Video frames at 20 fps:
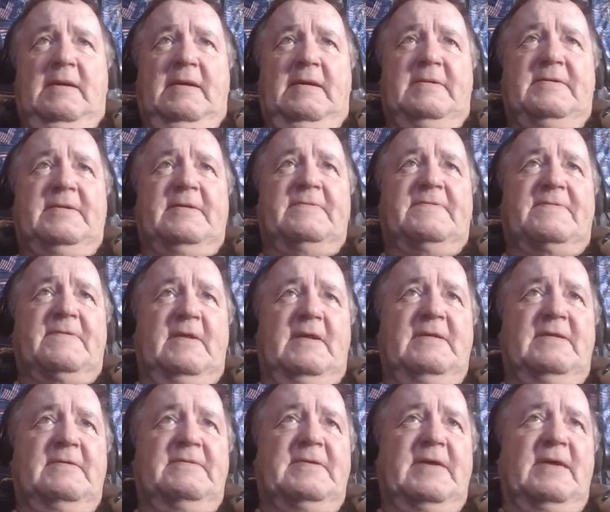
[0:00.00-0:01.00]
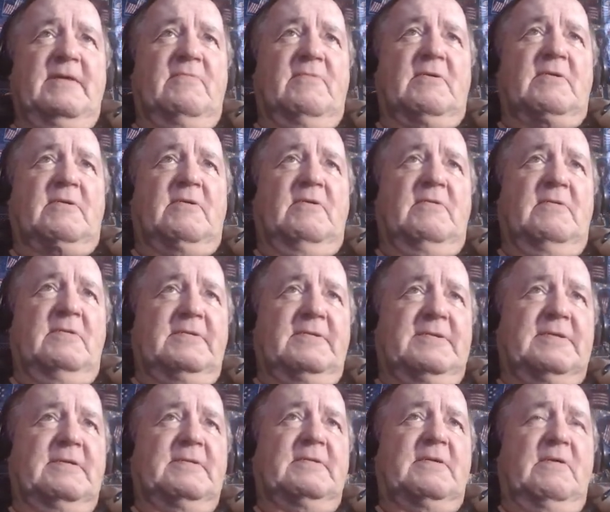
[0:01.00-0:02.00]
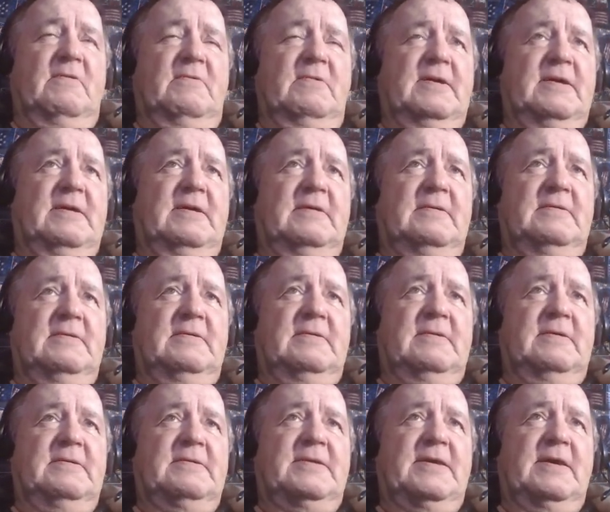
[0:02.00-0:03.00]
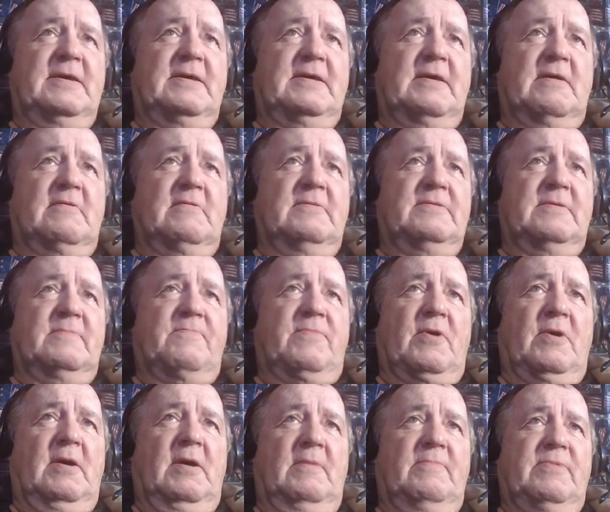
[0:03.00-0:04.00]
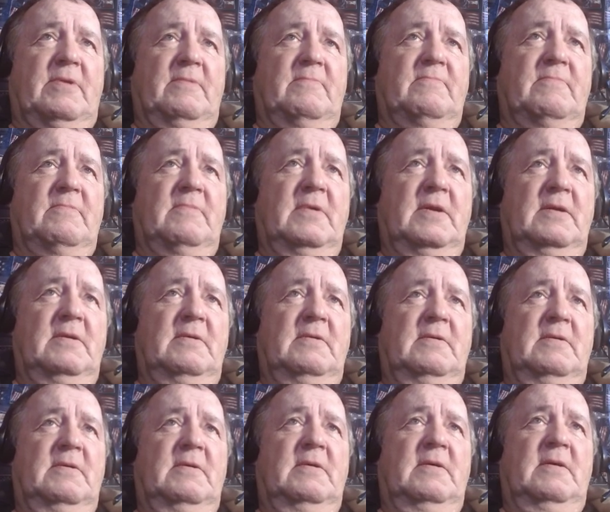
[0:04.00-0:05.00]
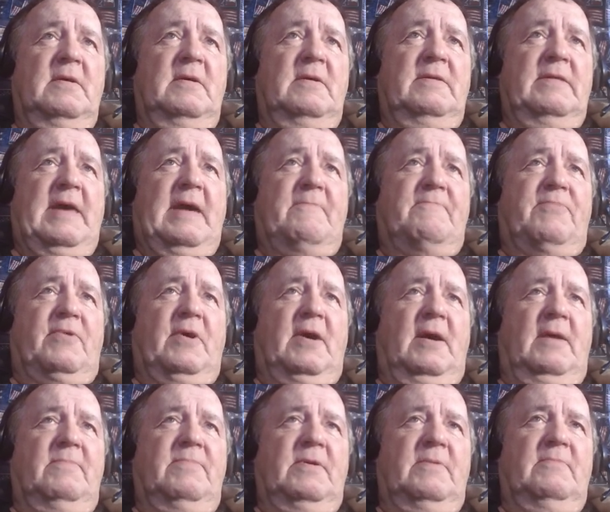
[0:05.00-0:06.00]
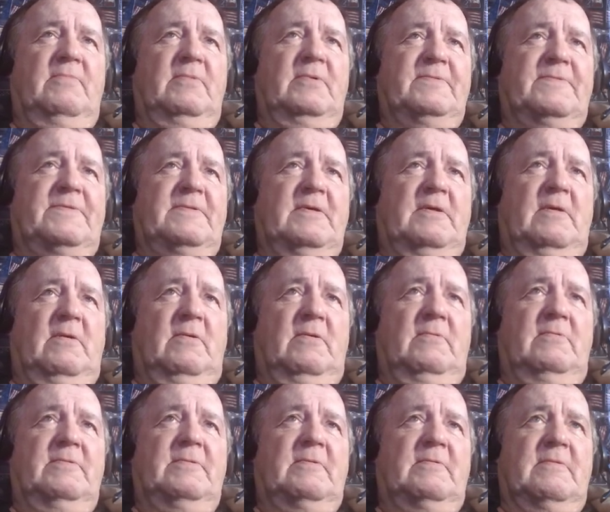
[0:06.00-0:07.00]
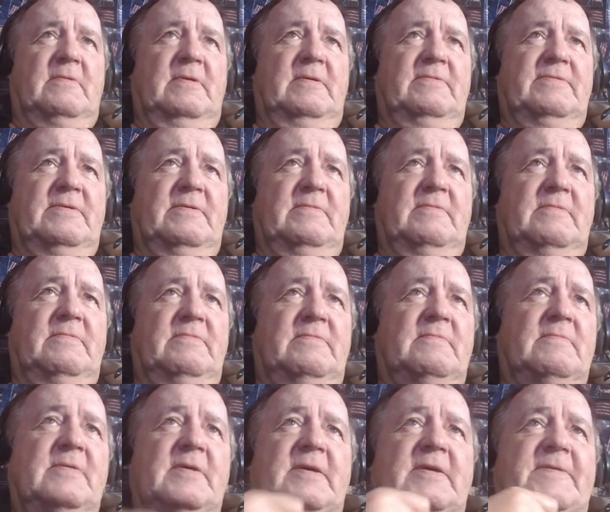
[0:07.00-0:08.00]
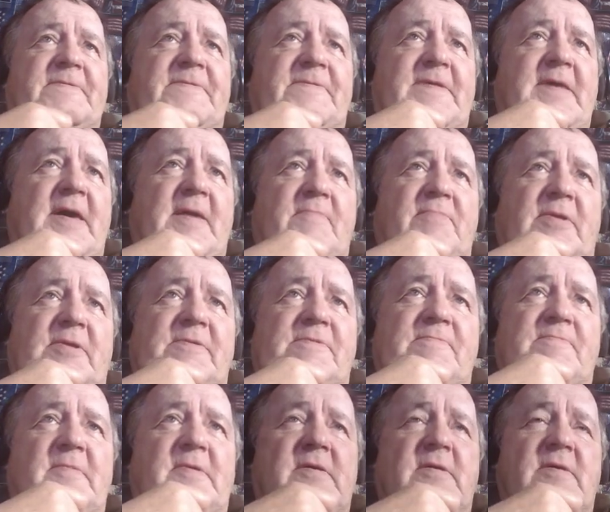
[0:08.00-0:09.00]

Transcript: decided they were going to go in and take care of the problem. That problem was the owner of the establishment.